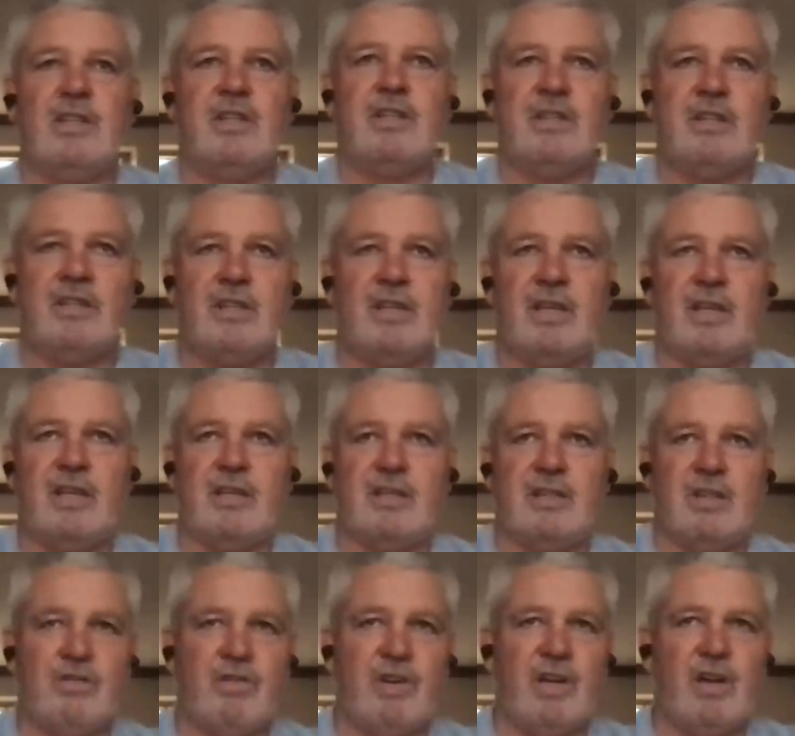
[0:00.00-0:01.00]
yeah,
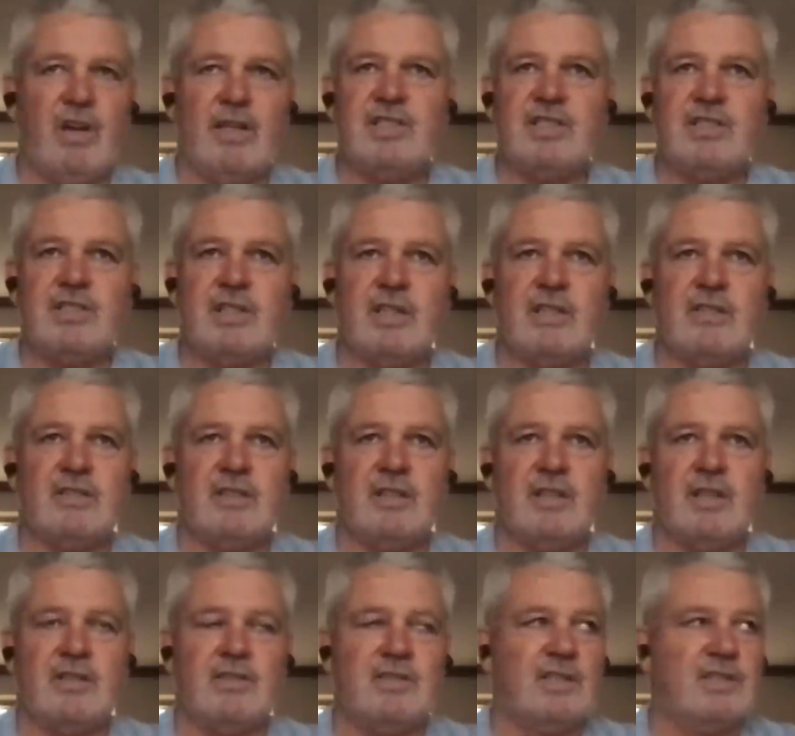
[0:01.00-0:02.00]
you realise it, it's
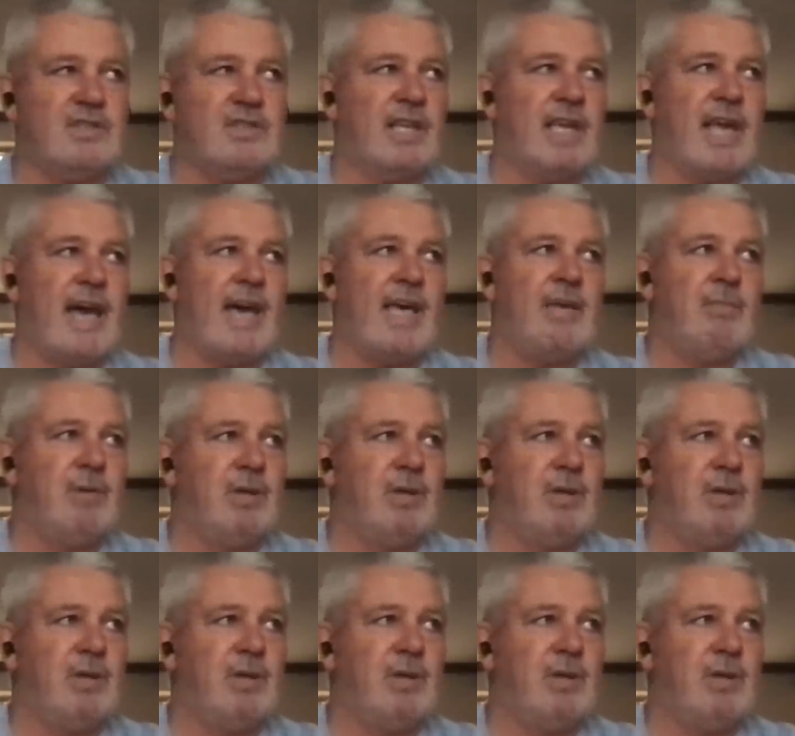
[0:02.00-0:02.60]
it's just a game.